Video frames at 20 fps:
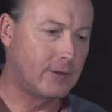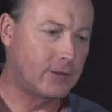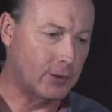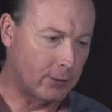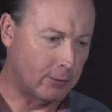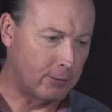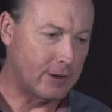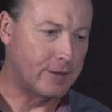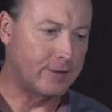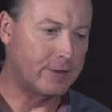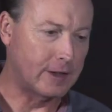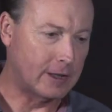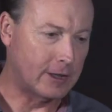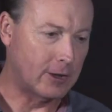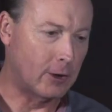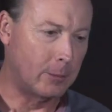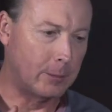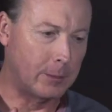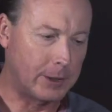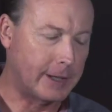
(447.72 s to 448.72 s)
terrific
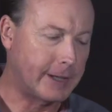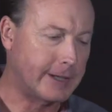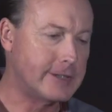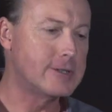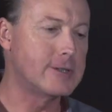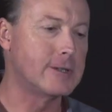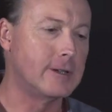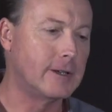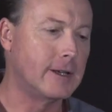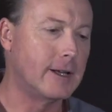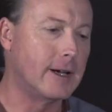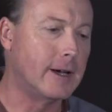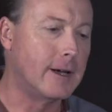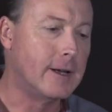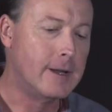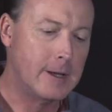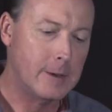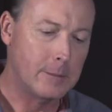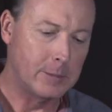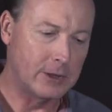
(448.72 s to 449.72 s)
combination there,
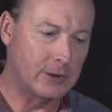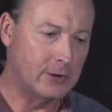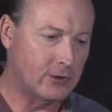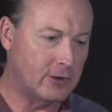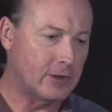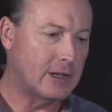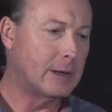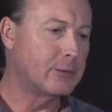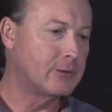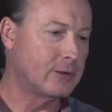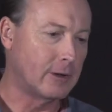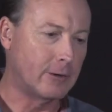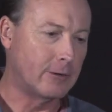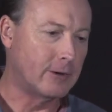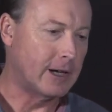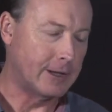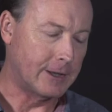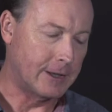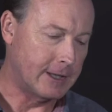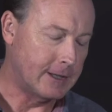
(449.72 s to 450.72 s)
because you're absolutely
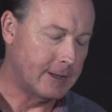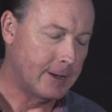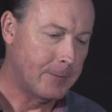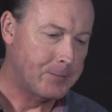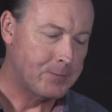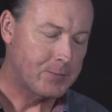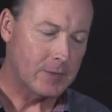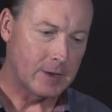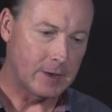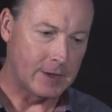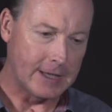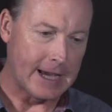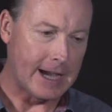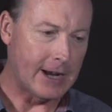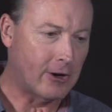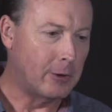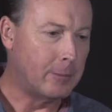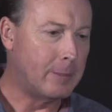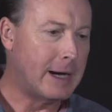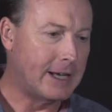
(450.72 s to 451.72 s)
right. The
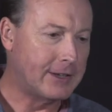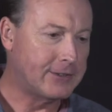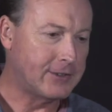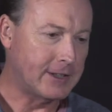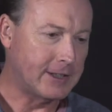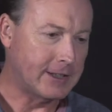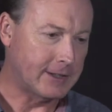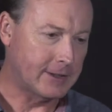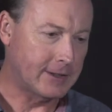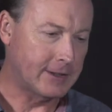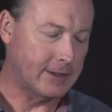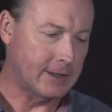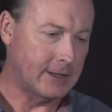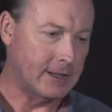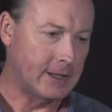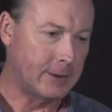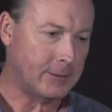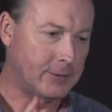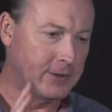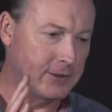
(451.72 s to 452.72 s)
aromatic
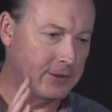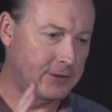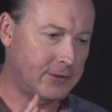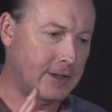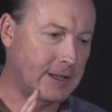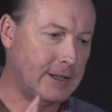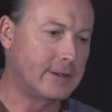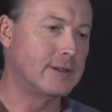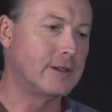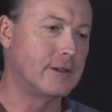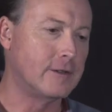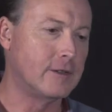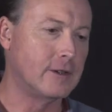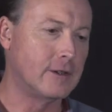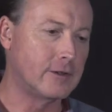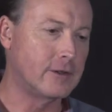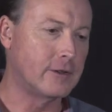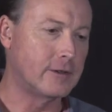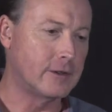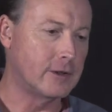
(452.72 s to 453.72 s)

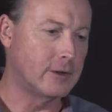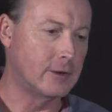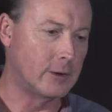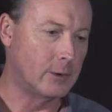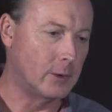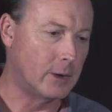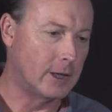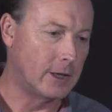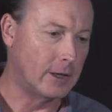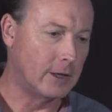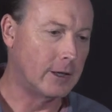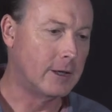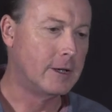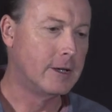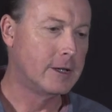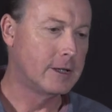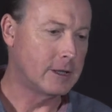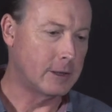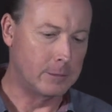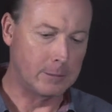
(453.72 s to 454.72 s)
distinctiveness of Coonawarra
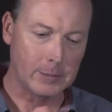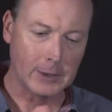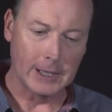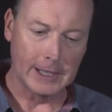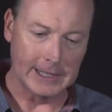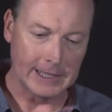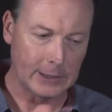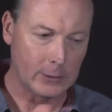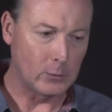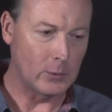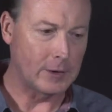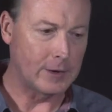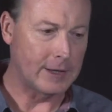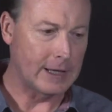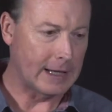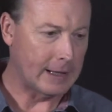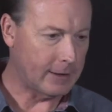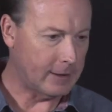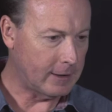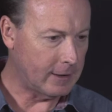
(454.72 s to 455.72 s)
combining with
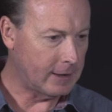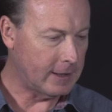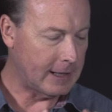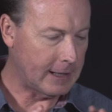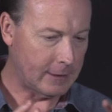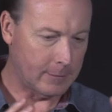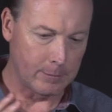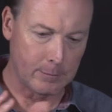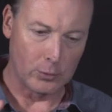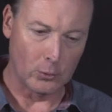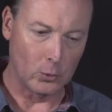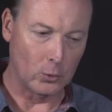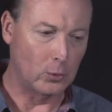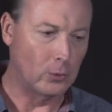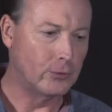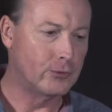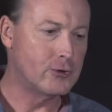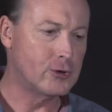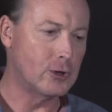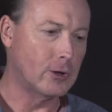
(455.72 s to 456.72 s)
that
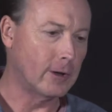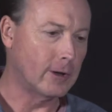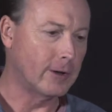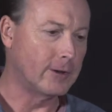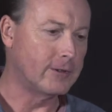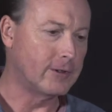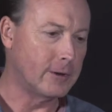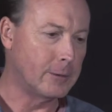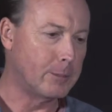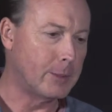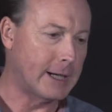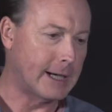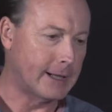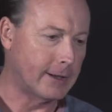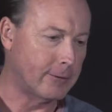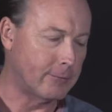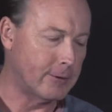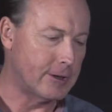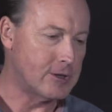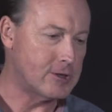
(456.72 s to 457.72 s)
broad chocolatey
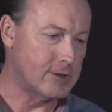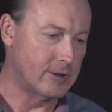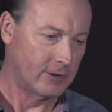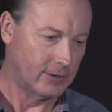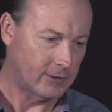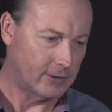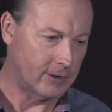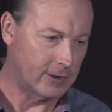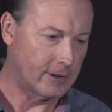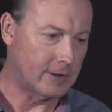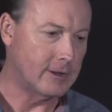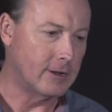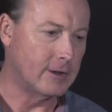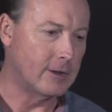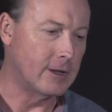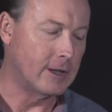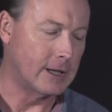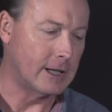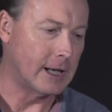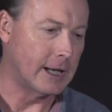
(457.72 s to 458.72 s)
palate richness
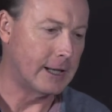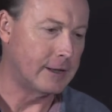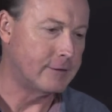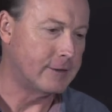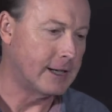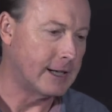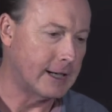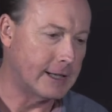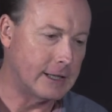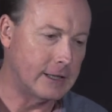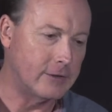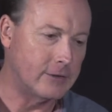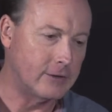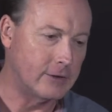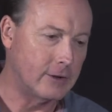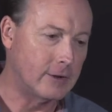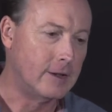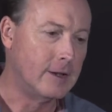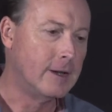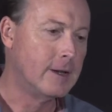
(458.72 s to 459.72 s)
that Clare Valley gives you